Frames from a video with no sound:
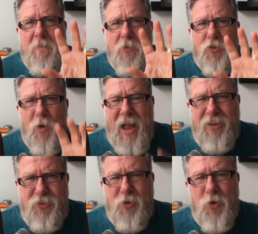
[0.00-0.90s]
So
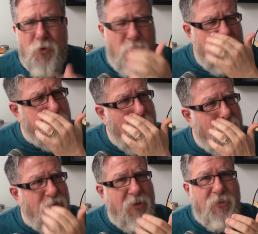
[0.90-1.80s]
as you go through this
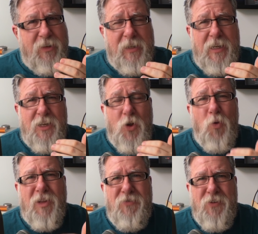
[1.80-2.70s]
process,
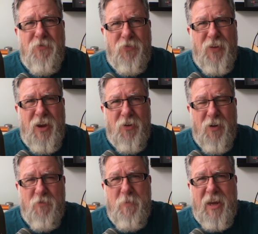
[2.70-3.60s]
don't live in fear
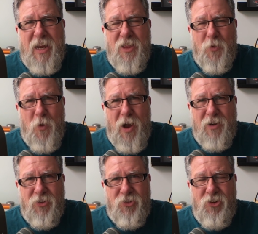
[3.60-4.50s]
of making the wrong
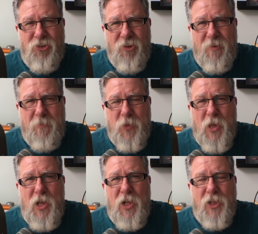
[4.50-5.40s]
decision.
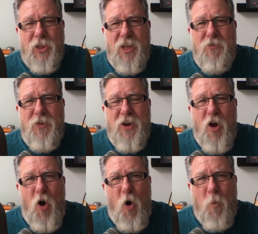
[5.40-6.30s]
Live in
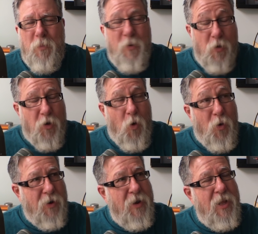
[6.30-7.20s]
hope or,
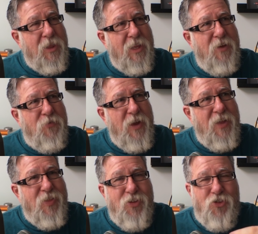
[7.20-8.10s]
or live
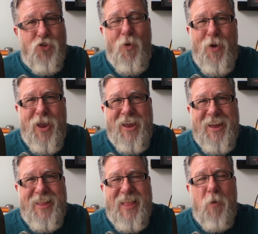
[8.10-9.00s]
in the joy
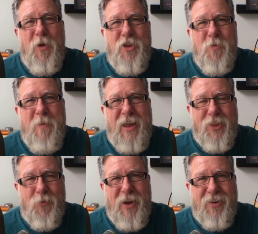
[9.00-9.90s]
that when you make
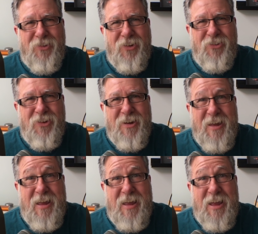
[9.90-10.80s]
the right decision,
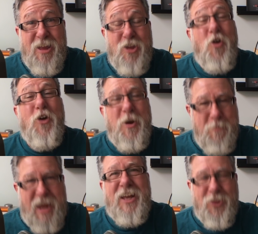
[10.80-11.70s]
you're going to
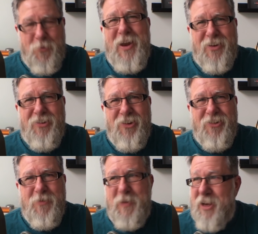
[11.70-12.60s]
make it the right
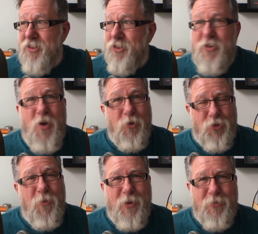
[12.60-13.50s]
decision because you know
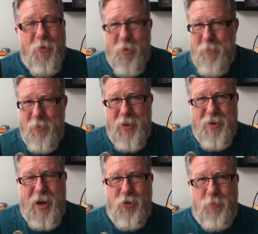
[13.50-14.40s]
so much more about the
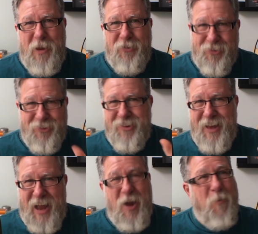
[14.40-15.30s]
entire space.
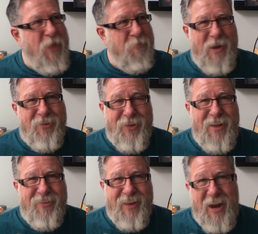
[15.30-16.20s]
I hope that makes
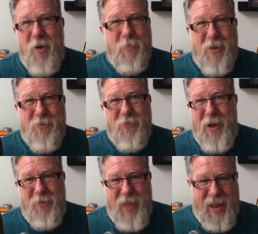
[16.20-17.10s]
sense. And I hope you
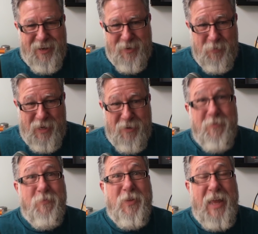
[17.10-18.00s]
found that to be
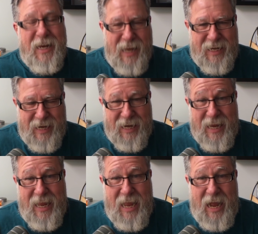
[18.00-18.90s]
enlightening.
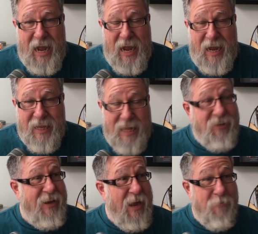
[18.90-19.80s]
Uh,
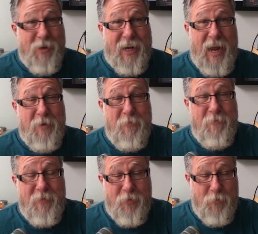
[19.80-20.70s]
that's it. I'm going to kind
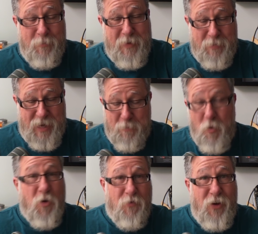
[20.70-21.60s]
of be a
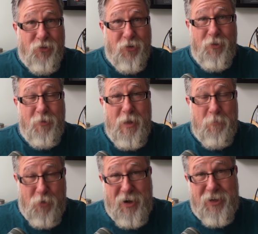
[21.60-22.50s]
motivational
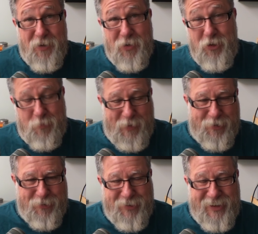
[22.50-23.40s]
productivity
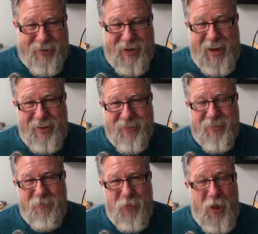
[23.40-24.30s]
speaker in today's
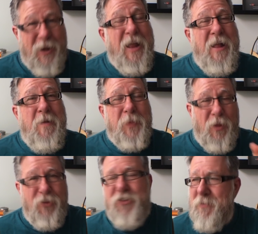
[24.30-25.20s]
vlog. Now,
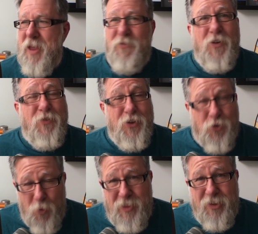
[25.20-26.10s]
listen, if you've
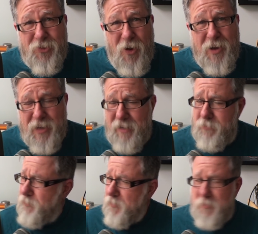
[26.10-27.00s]
enjoyed this content,
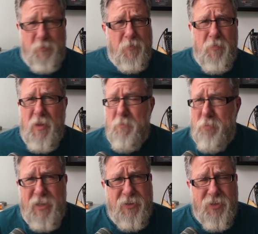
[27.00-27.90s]

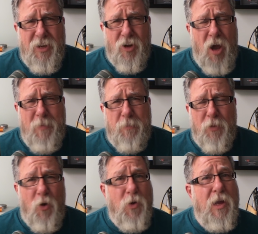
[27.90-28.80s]
please comment
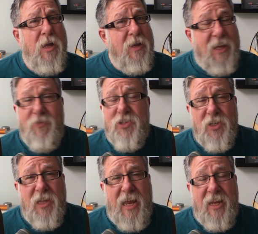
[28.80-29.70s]
below, give us a
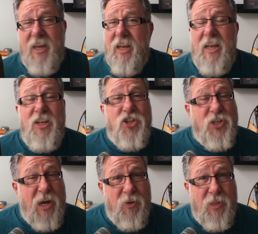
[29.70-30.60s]
like,
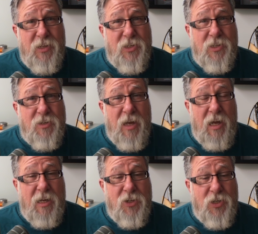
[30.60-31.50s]
share this
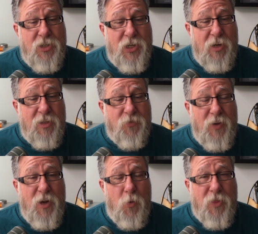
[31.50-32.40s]
uh, sh- share this
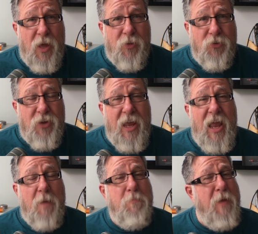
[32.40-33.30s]
video with others
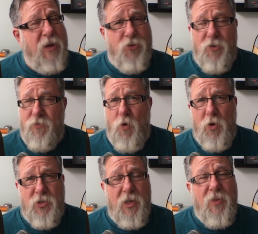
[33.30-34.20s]
and make sure of
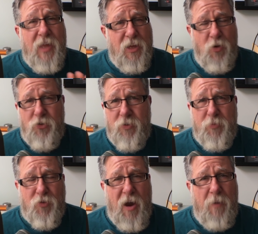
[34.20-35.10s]
course that you're
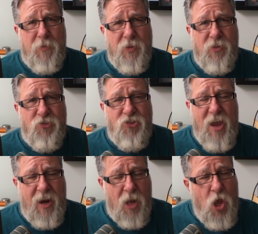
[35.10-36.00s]
subscribed to this channel